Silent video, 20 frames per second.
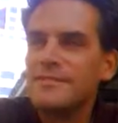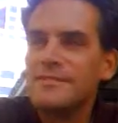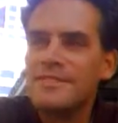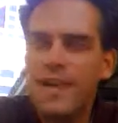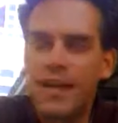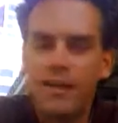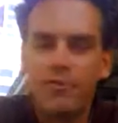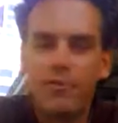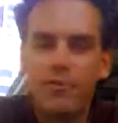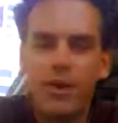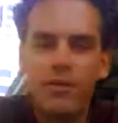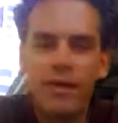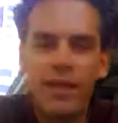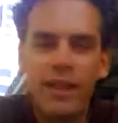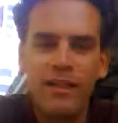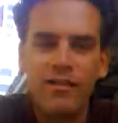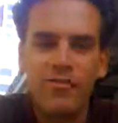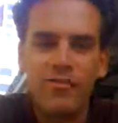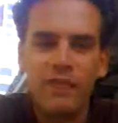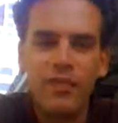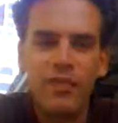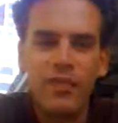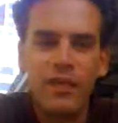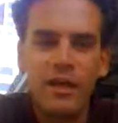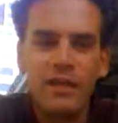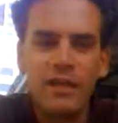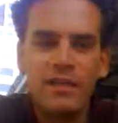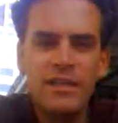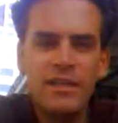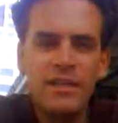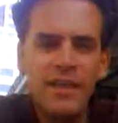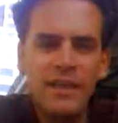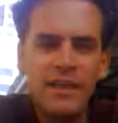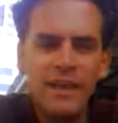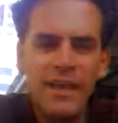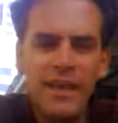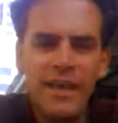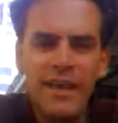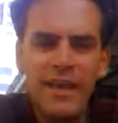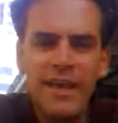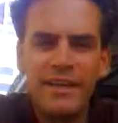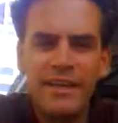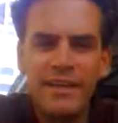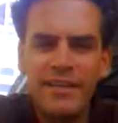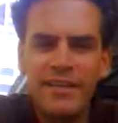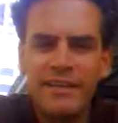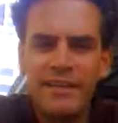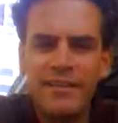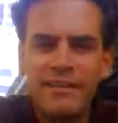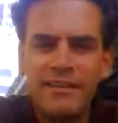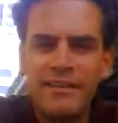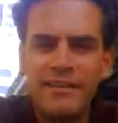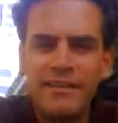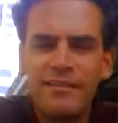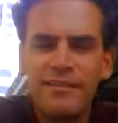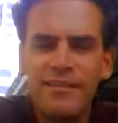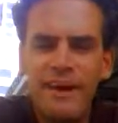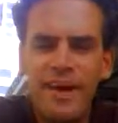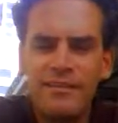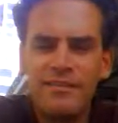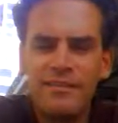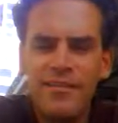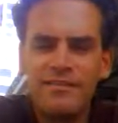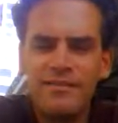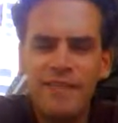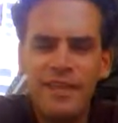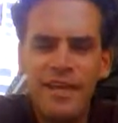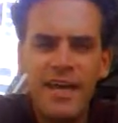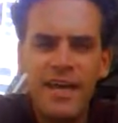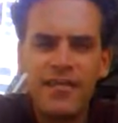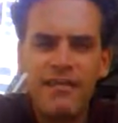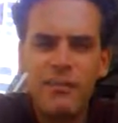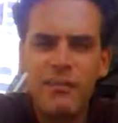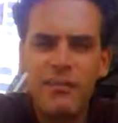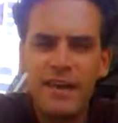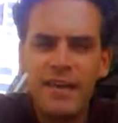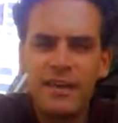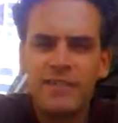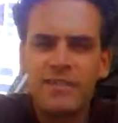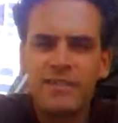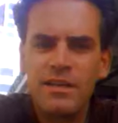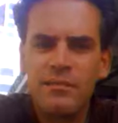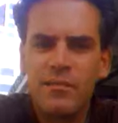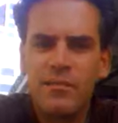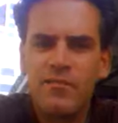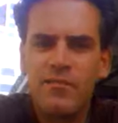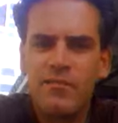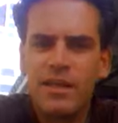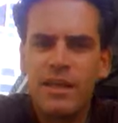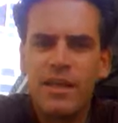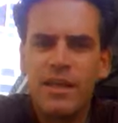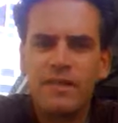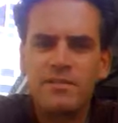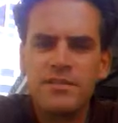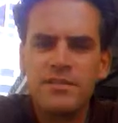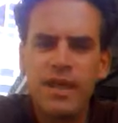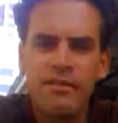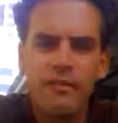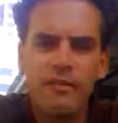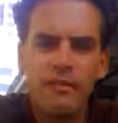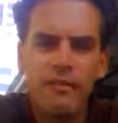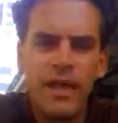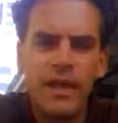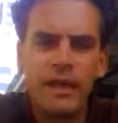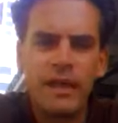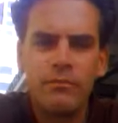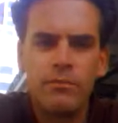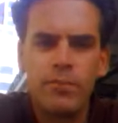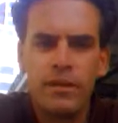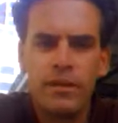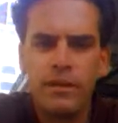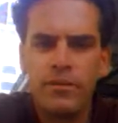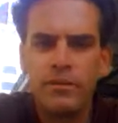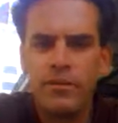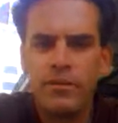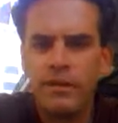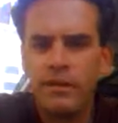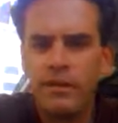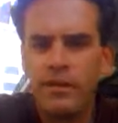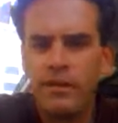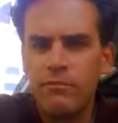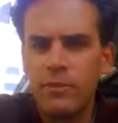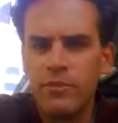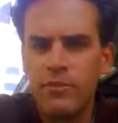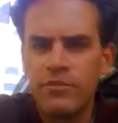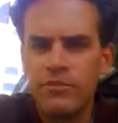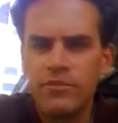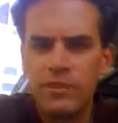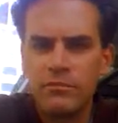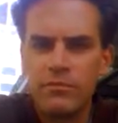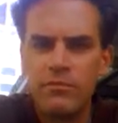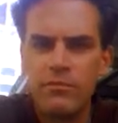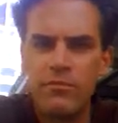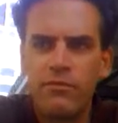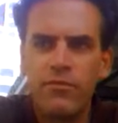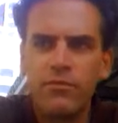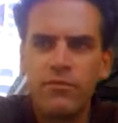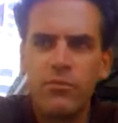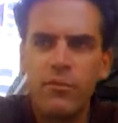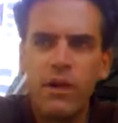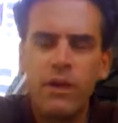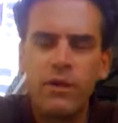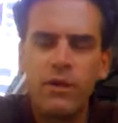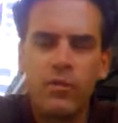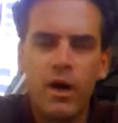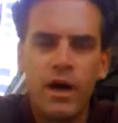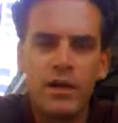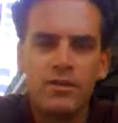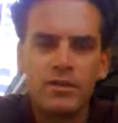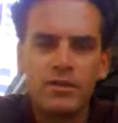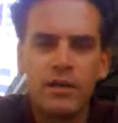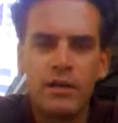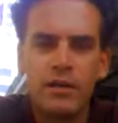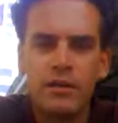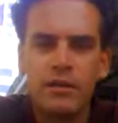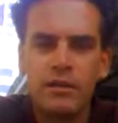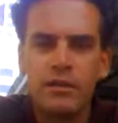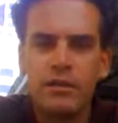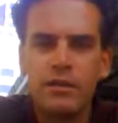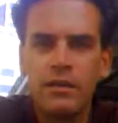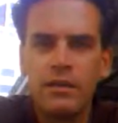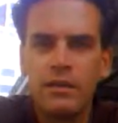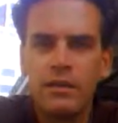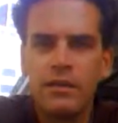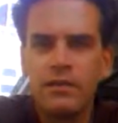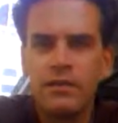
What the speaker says: Sacramento, California. And as I've said, I've been making some of the videos I've been making because I've been the subject of this brainwashing, and